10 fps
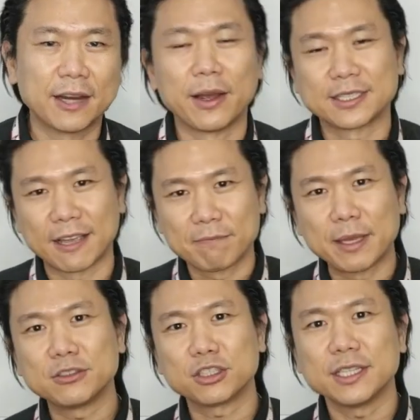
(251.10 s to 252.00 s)
Now, as I've
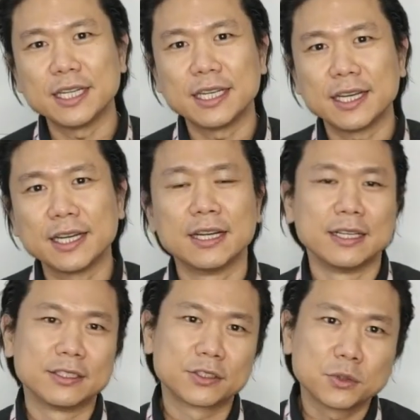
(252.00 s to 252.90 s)
mentioned
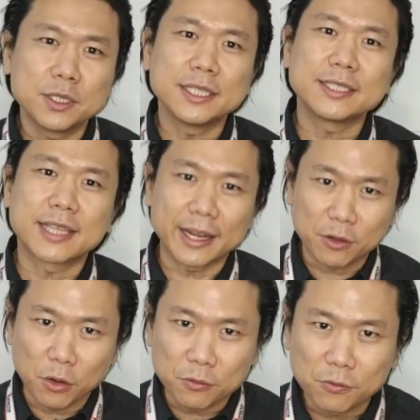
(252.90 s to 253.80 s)
earlier, students
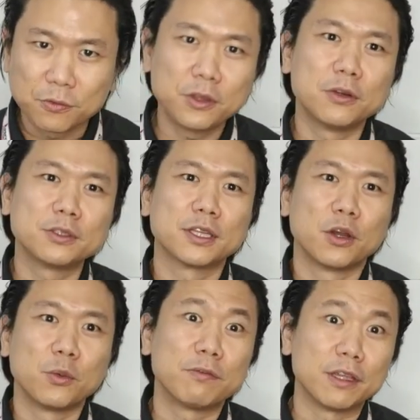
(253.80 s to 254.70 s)
get
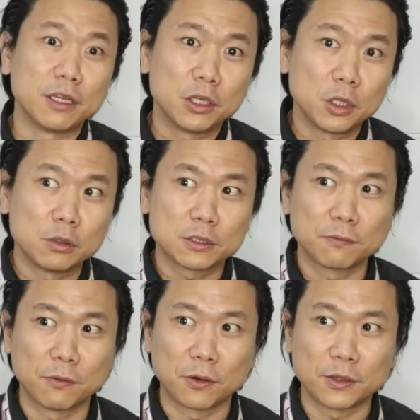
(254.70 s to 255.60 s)
confused with
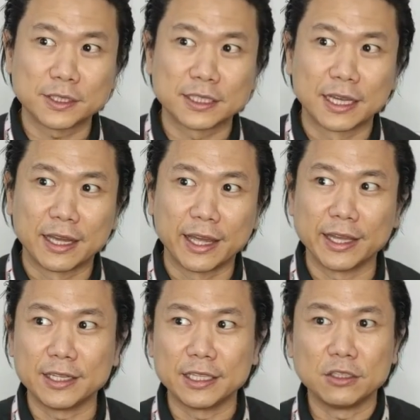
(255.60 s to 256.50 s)
induced force
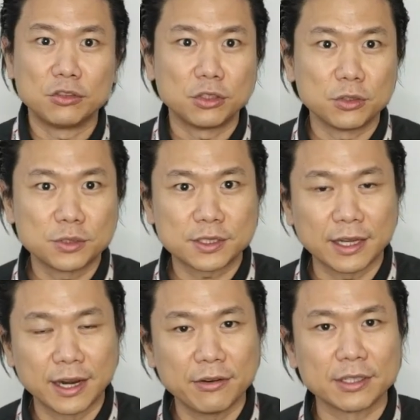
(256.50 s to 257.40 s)
and induced
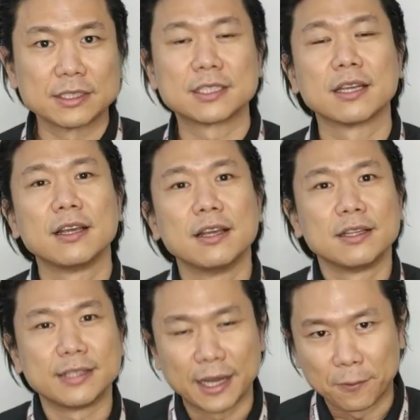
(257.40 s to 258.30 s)
current.
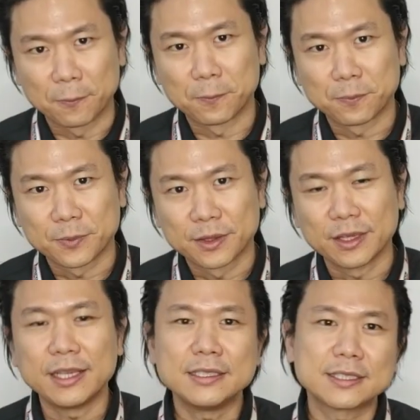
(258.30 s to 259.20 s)
Now,
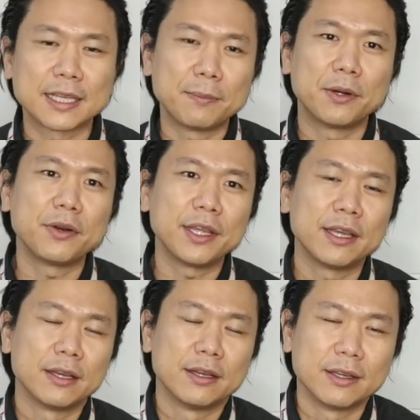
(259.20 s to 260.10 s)
in summary,